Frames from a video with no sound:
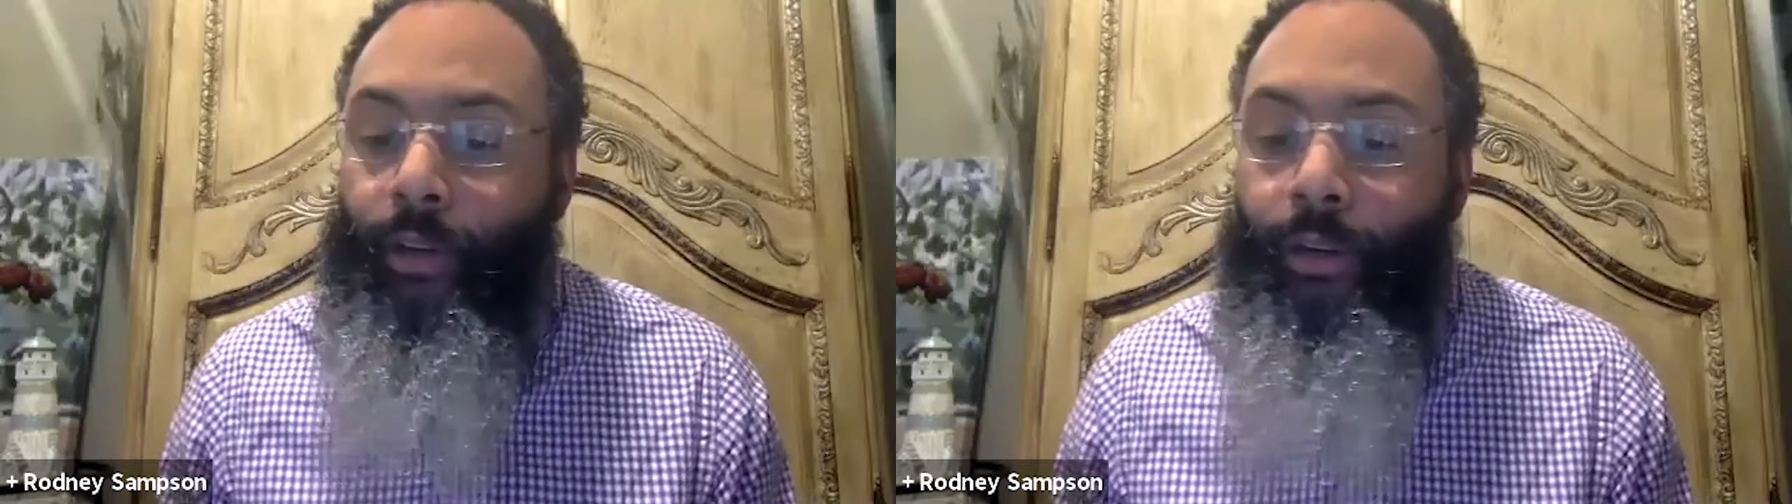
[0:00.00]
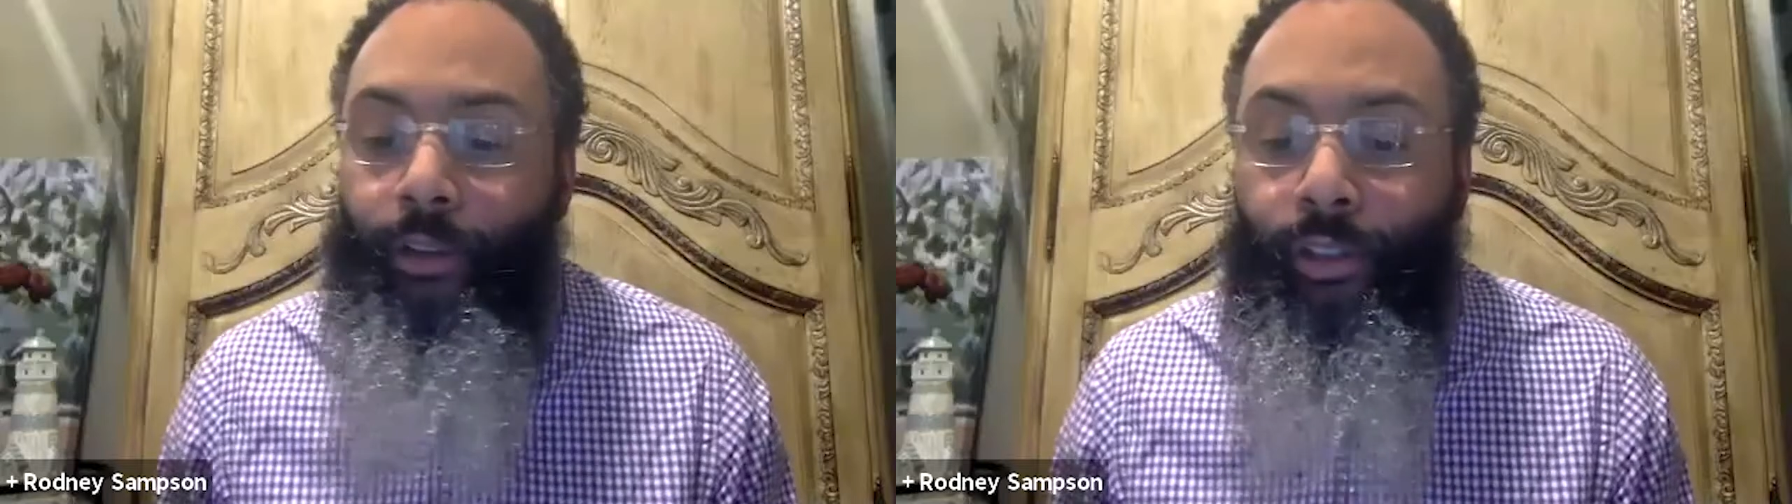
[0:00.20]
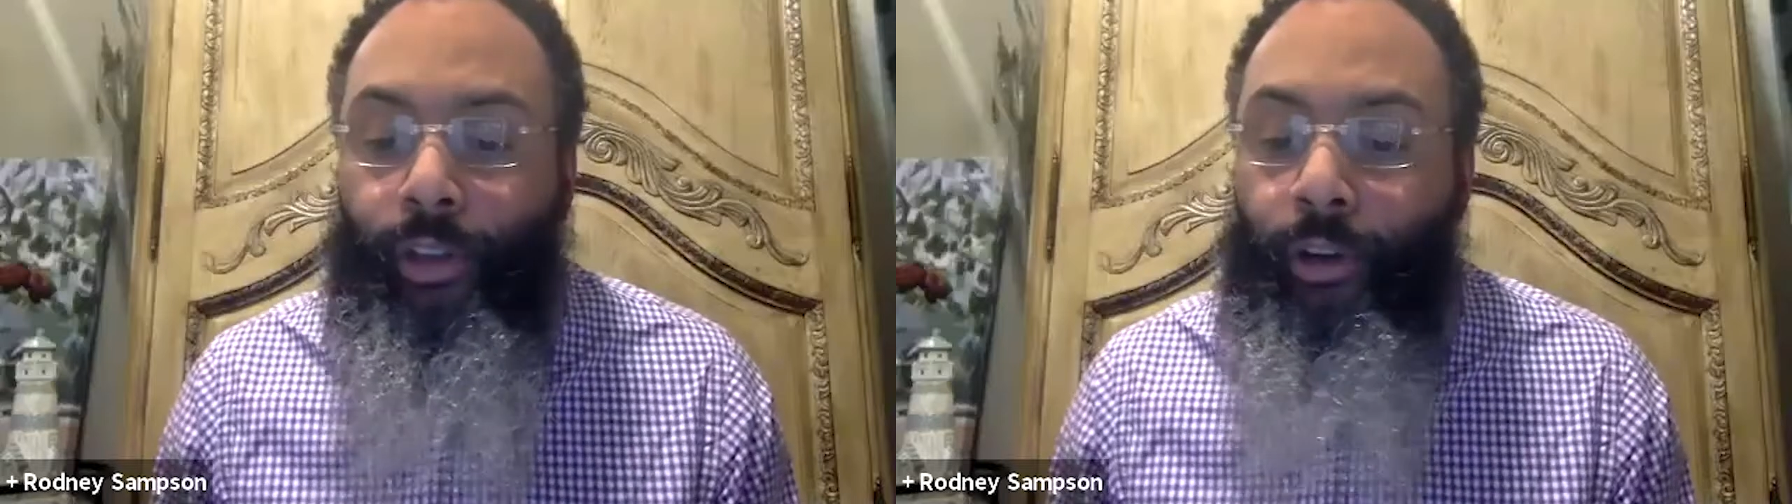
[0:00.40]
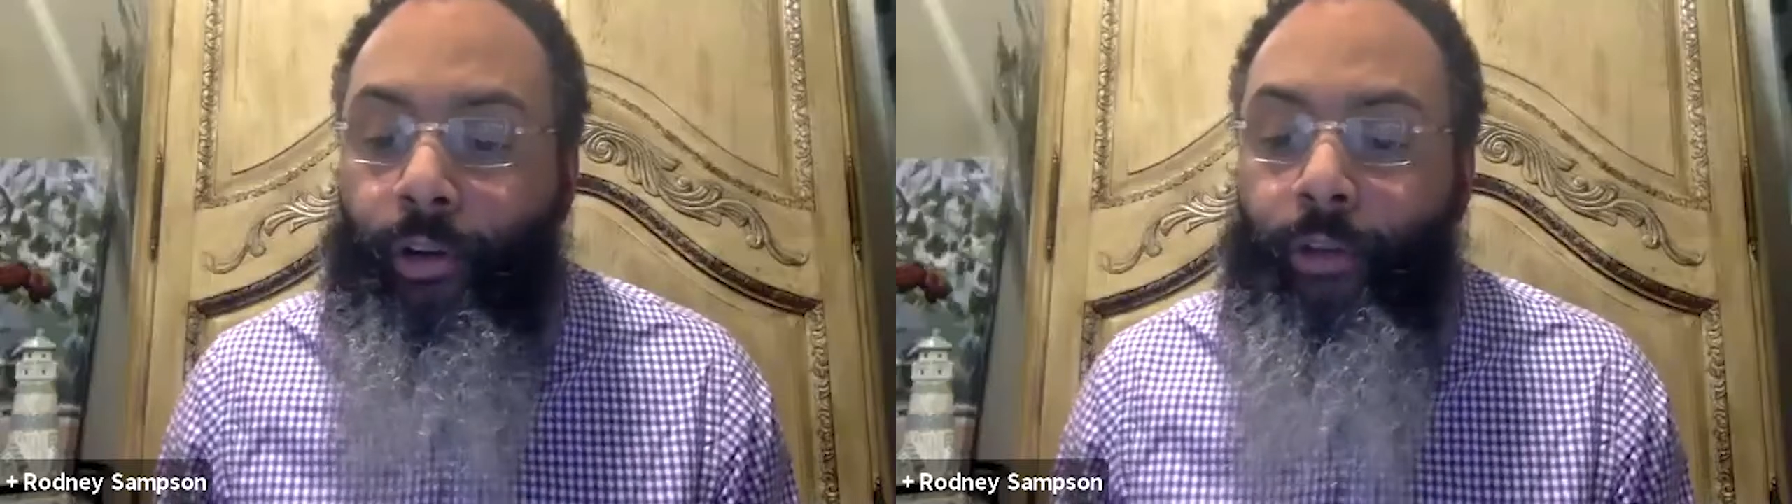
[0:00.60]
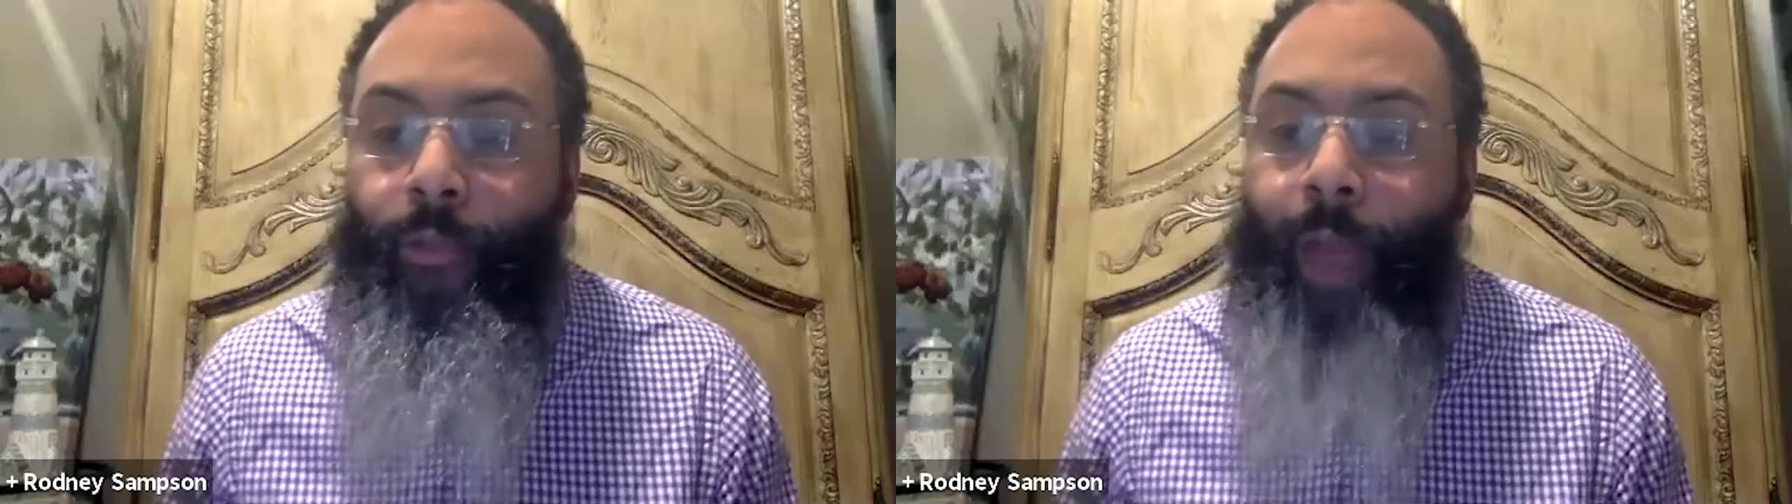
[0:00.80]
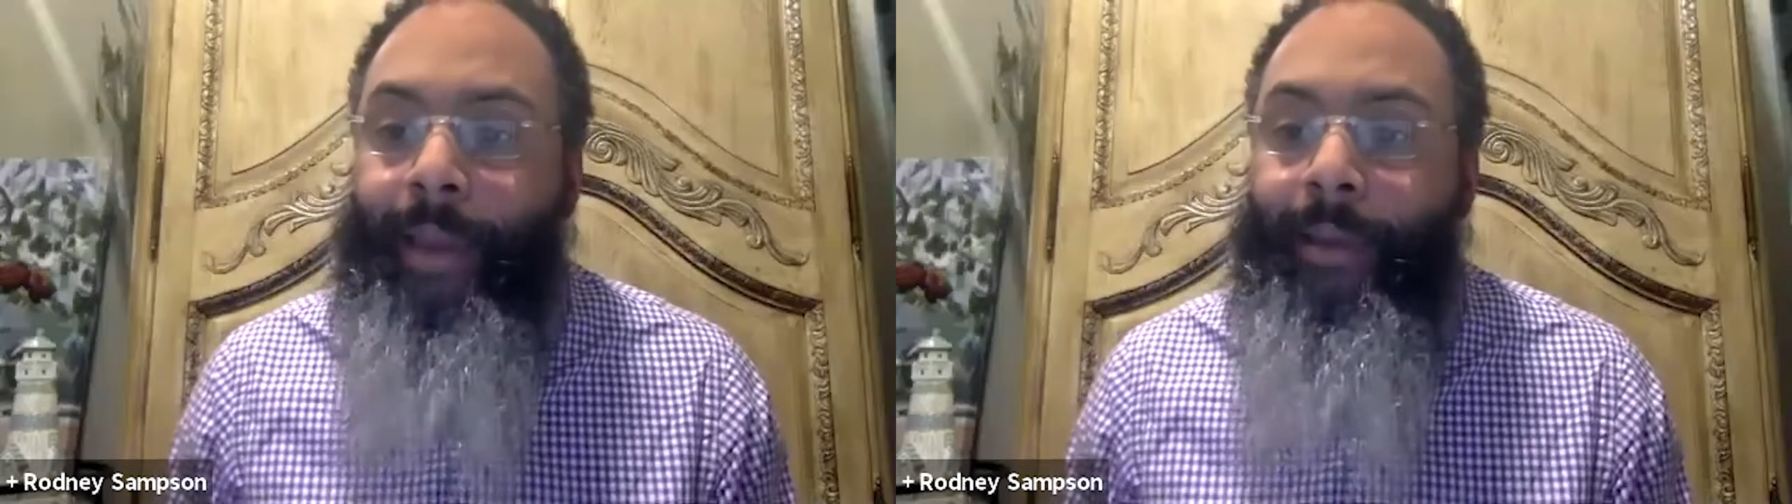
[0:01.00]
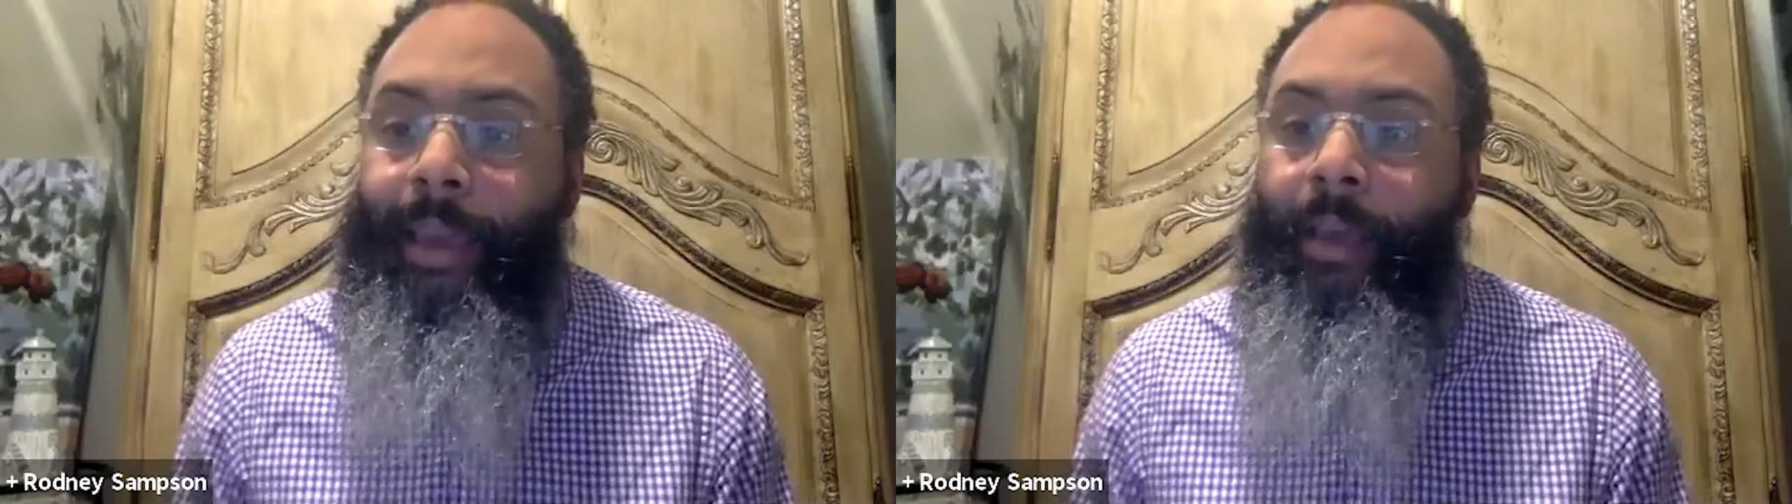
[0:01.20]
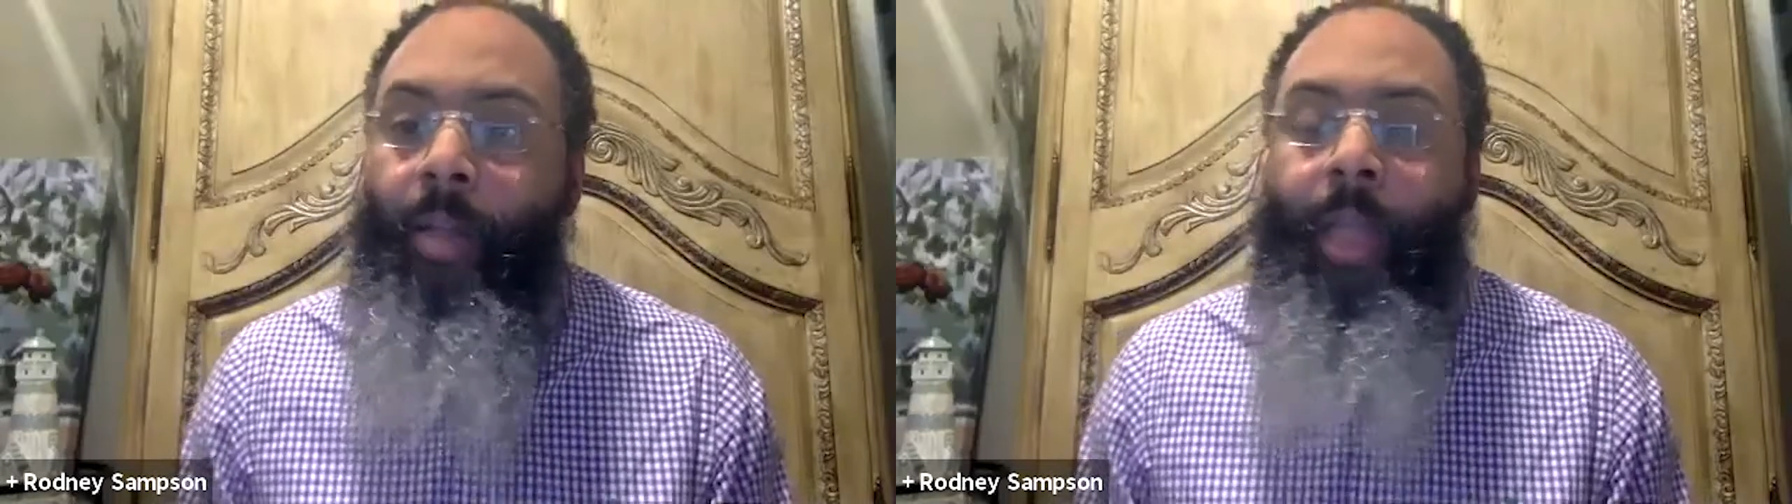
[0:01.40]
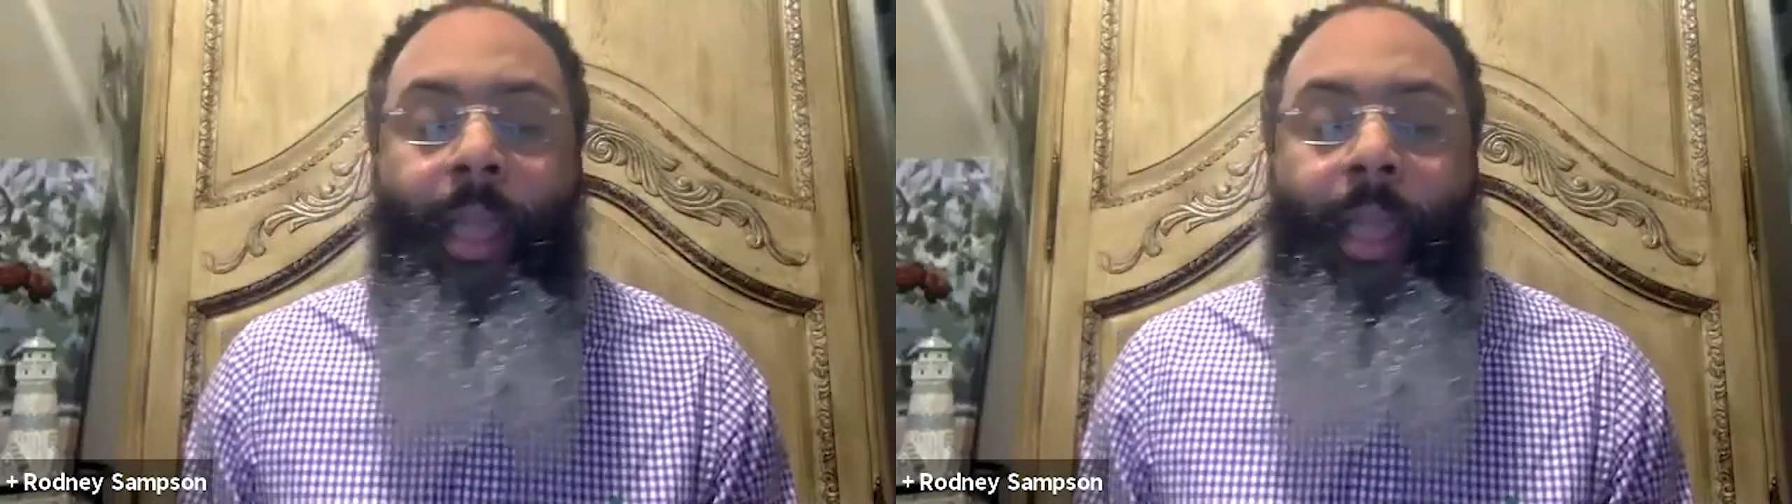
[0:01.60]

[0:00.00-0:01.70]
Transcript: concern right now,